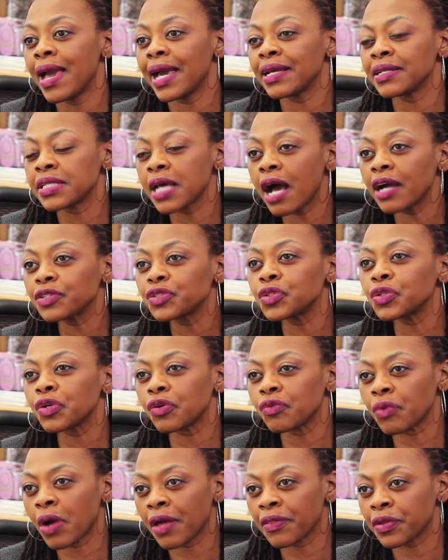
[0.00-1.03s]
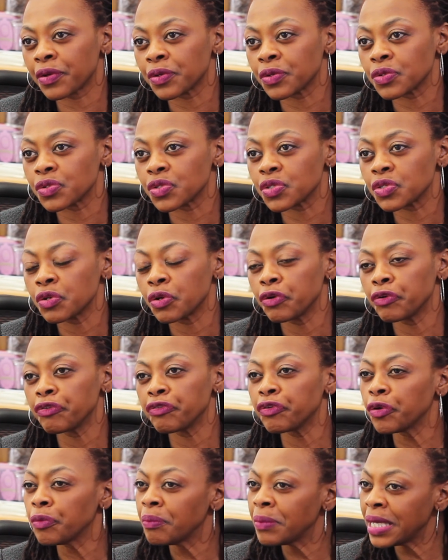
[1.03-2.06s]
And Dr. Carothers,
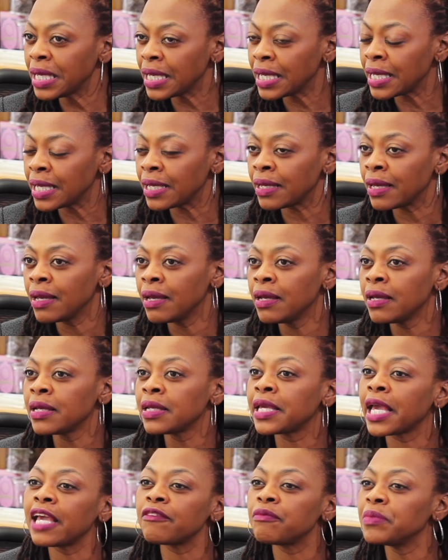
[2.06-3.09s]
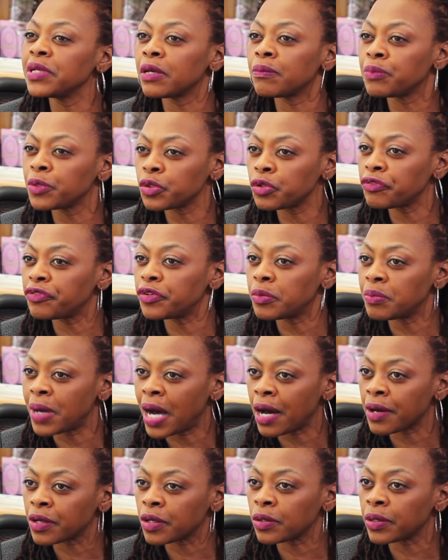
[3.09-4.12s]
for me, gave me a beautiful
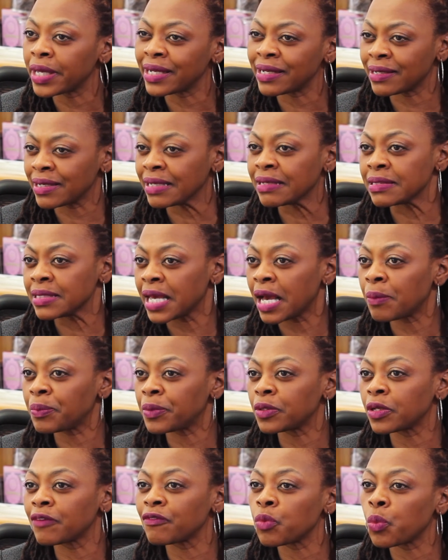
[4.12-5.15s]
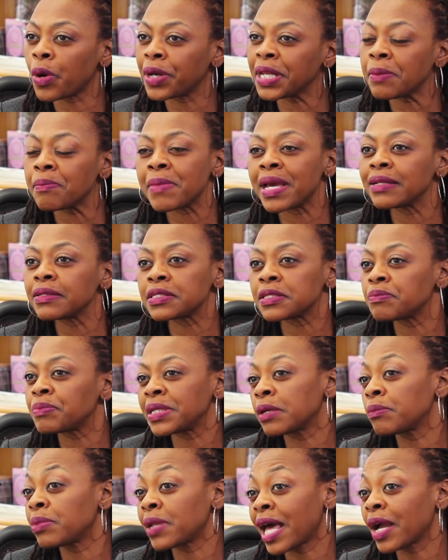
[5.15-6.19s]
model and an example of what it meant to be
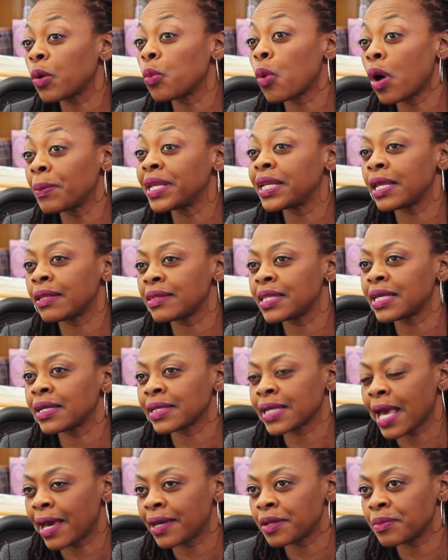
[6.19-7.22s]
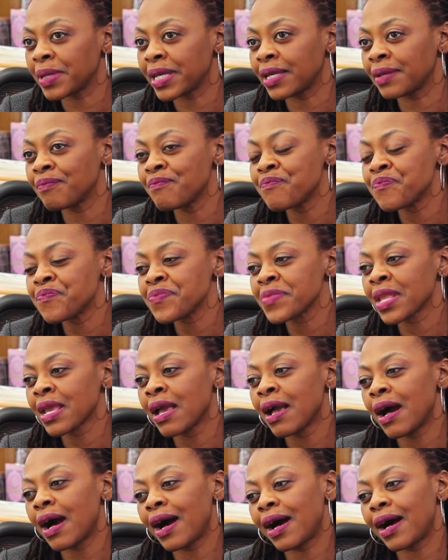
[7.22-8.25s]
a black woman in the academy.
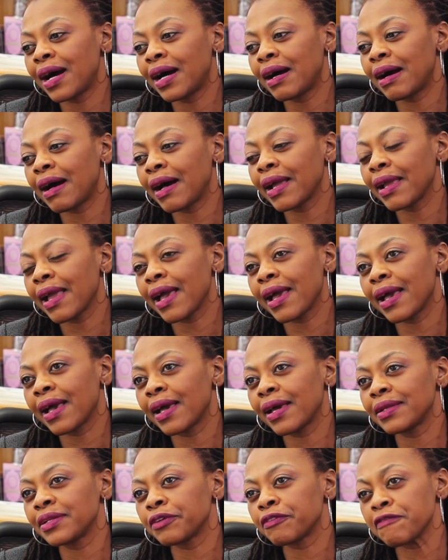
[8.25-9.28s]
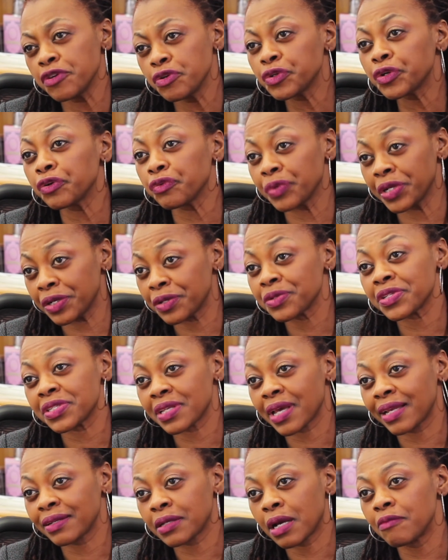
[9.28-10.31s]
Uh, I had a few careers.
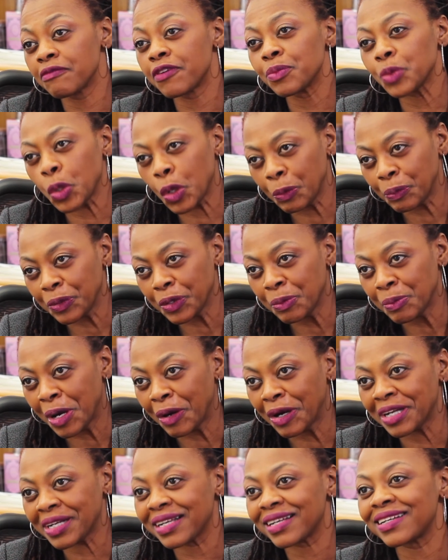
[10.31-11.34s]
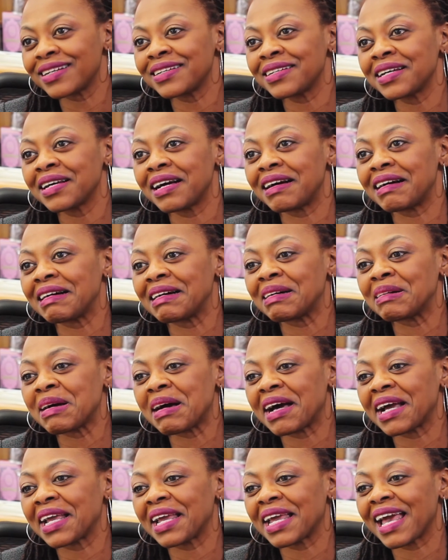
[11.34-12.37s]
I'd come from corporate America. Uh,
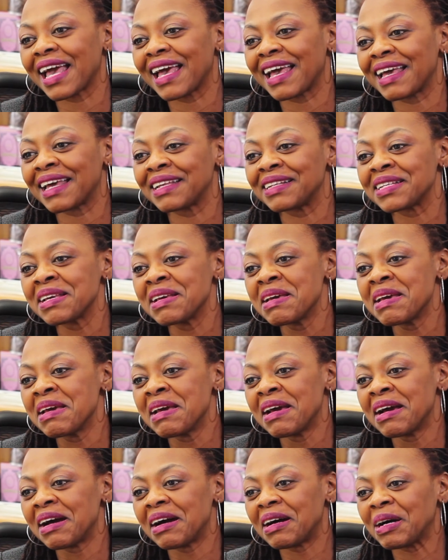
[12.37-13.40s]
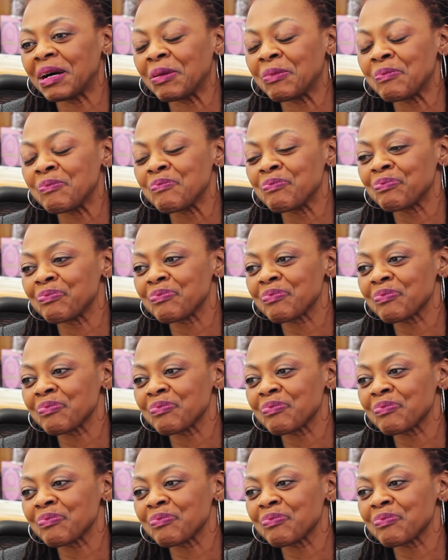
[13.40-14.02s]
I had um,